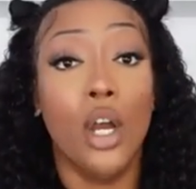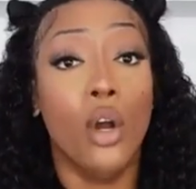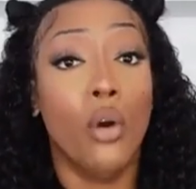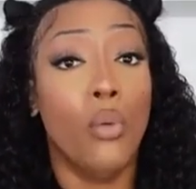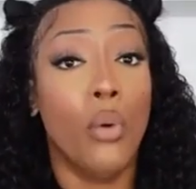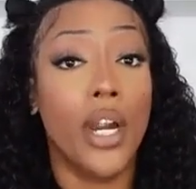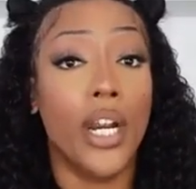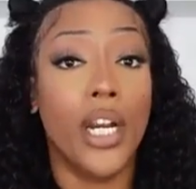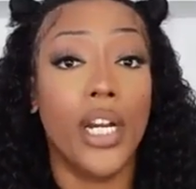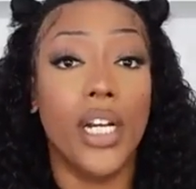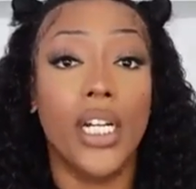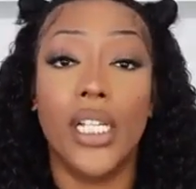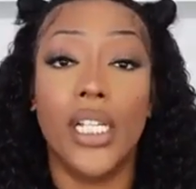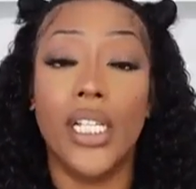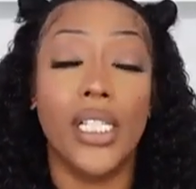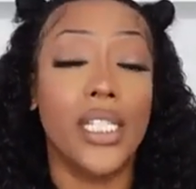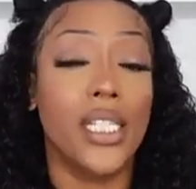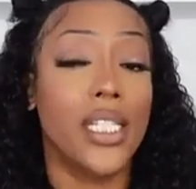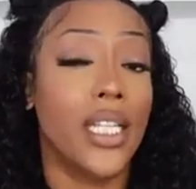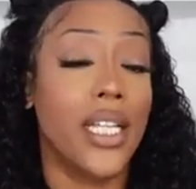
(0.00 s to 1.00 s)

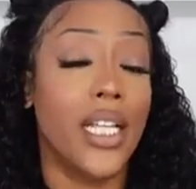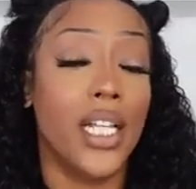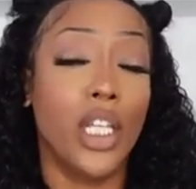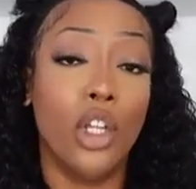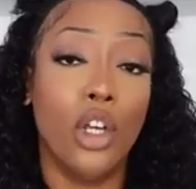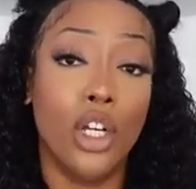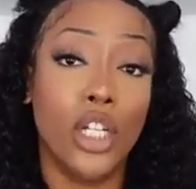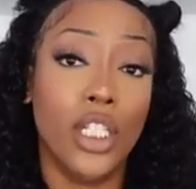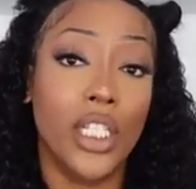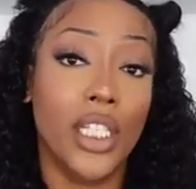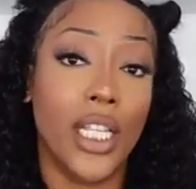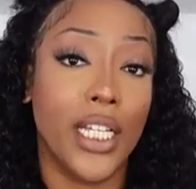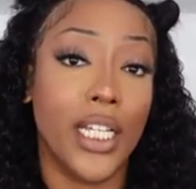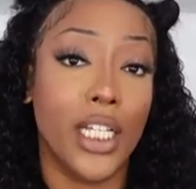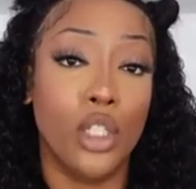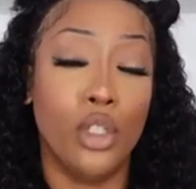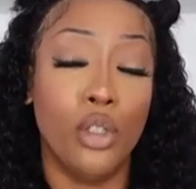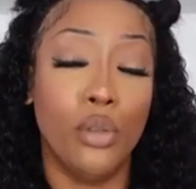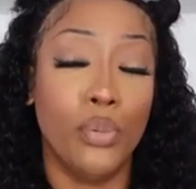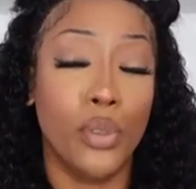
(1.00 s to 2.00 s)
whereas it looks like a
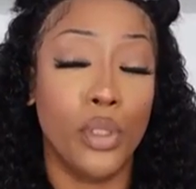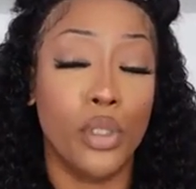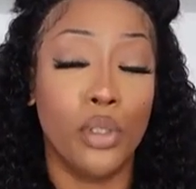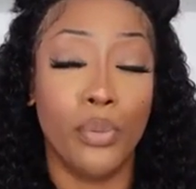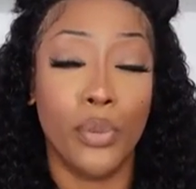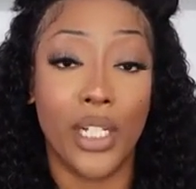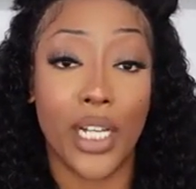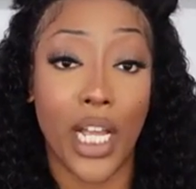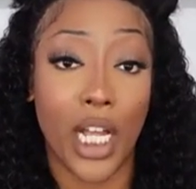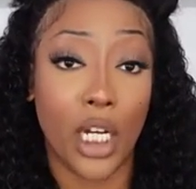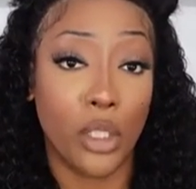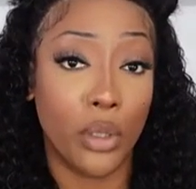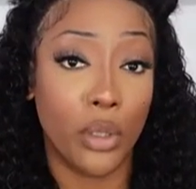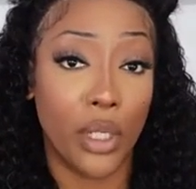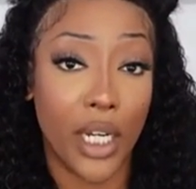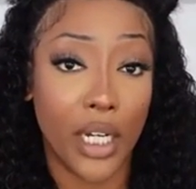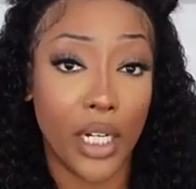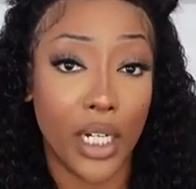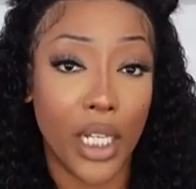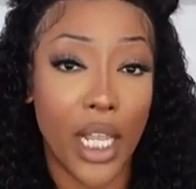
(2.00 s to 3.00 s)
super natural
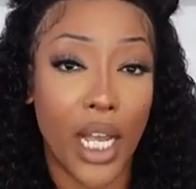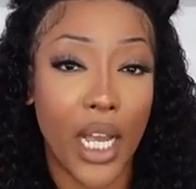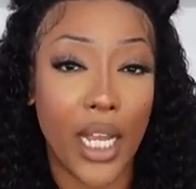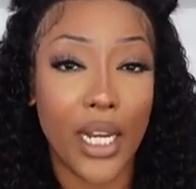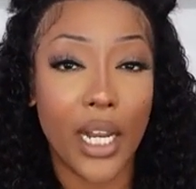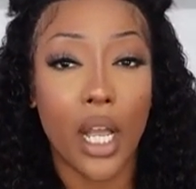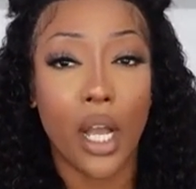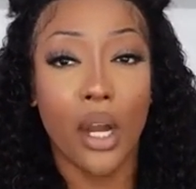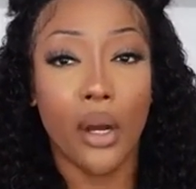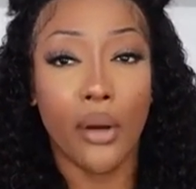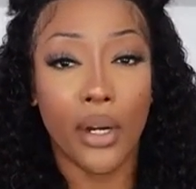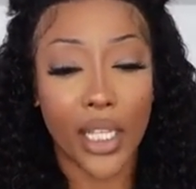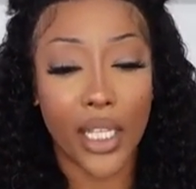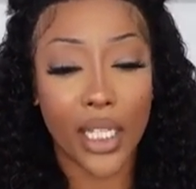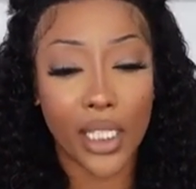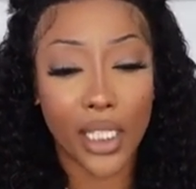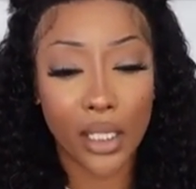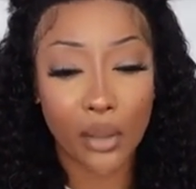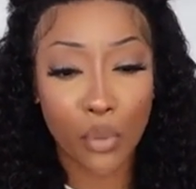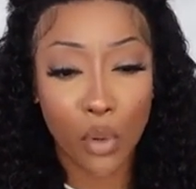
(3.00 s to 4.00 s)
hairline, where
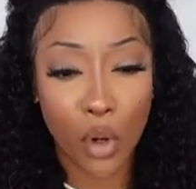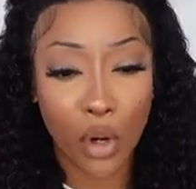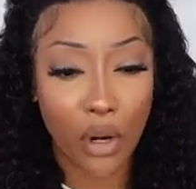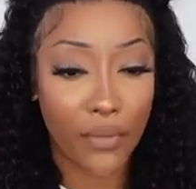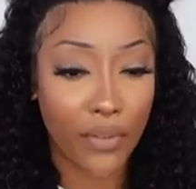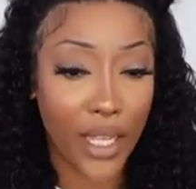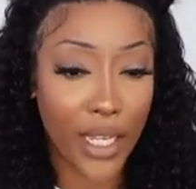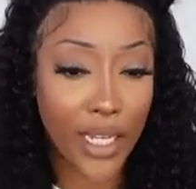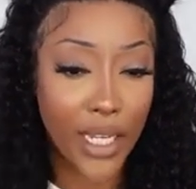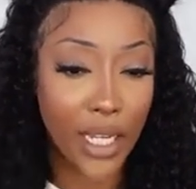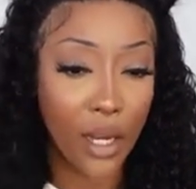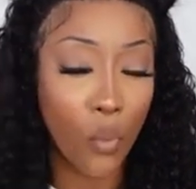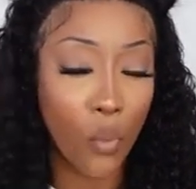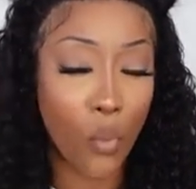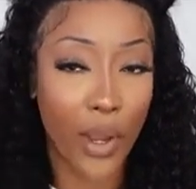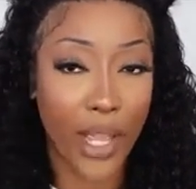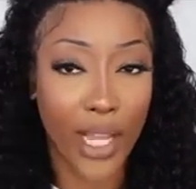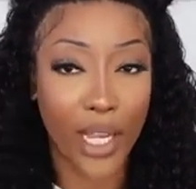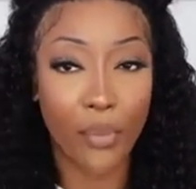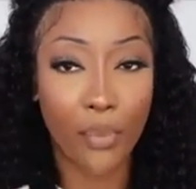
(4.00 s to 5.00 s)
this is more of like a
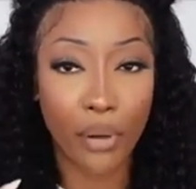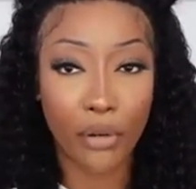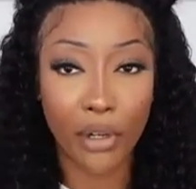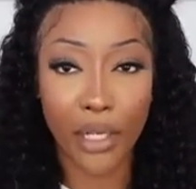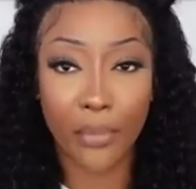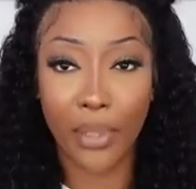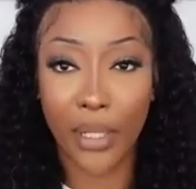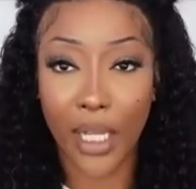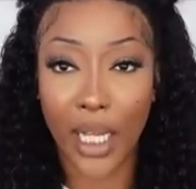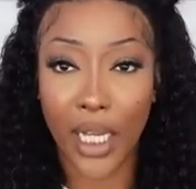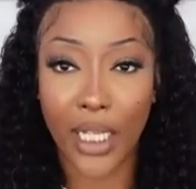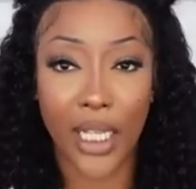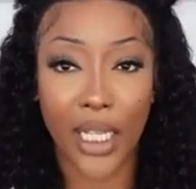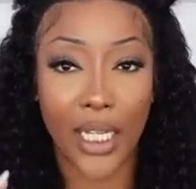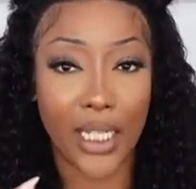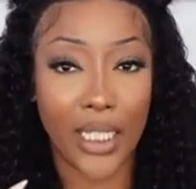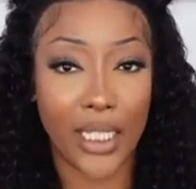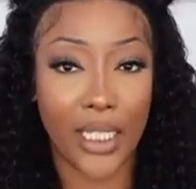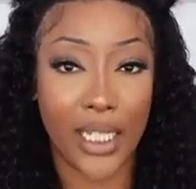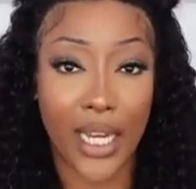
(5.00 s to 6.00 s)
wig pre-pluck, like
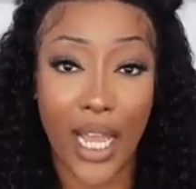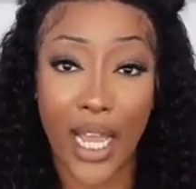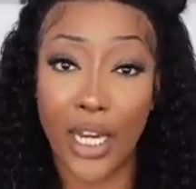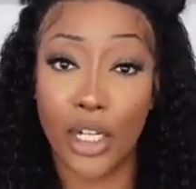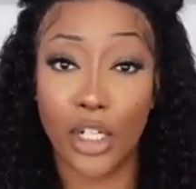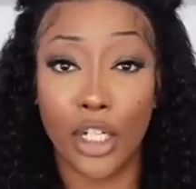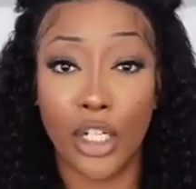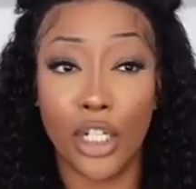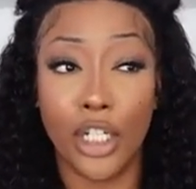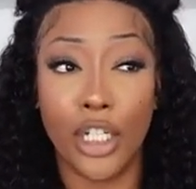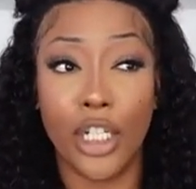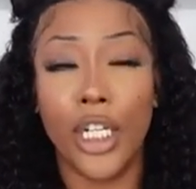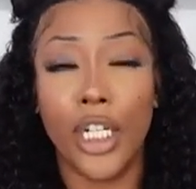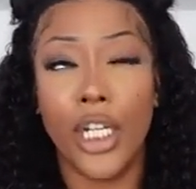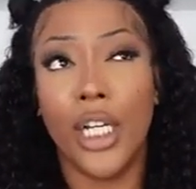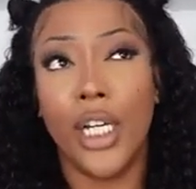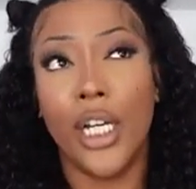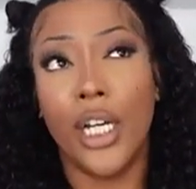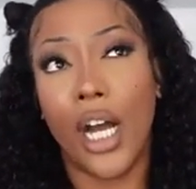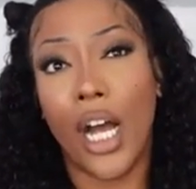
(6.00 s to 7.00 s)
a standard
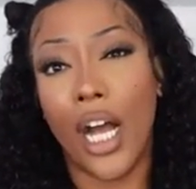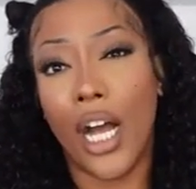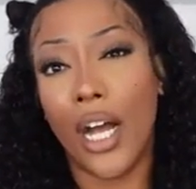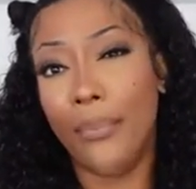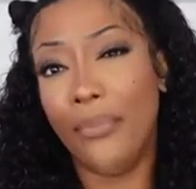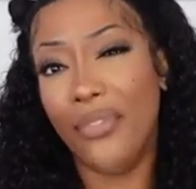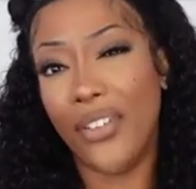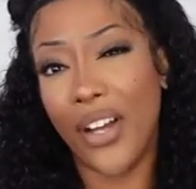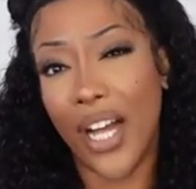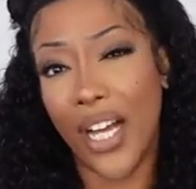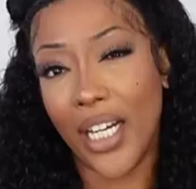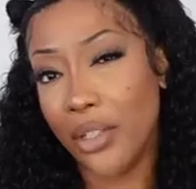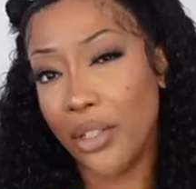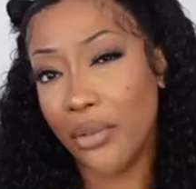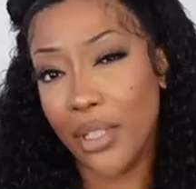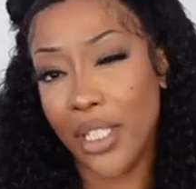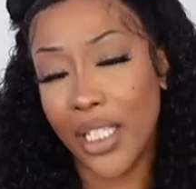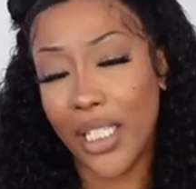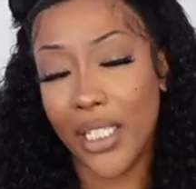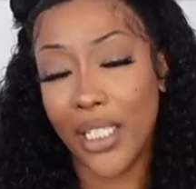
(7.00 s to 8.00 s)

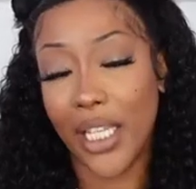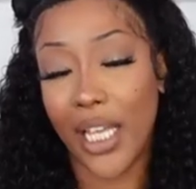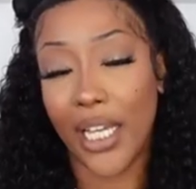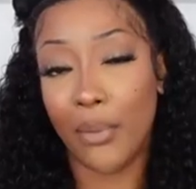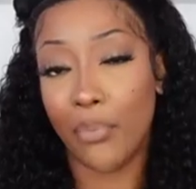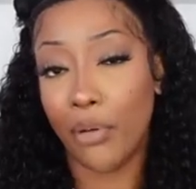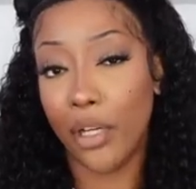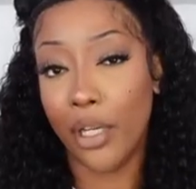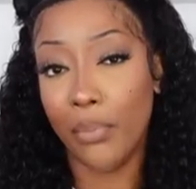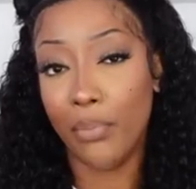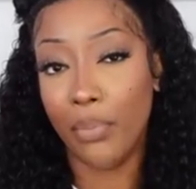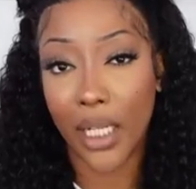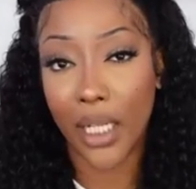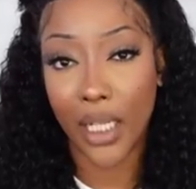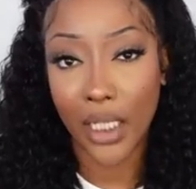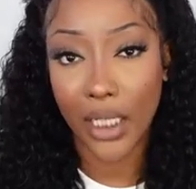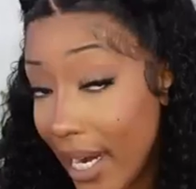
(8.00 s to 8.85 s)
factory like pre-pluck.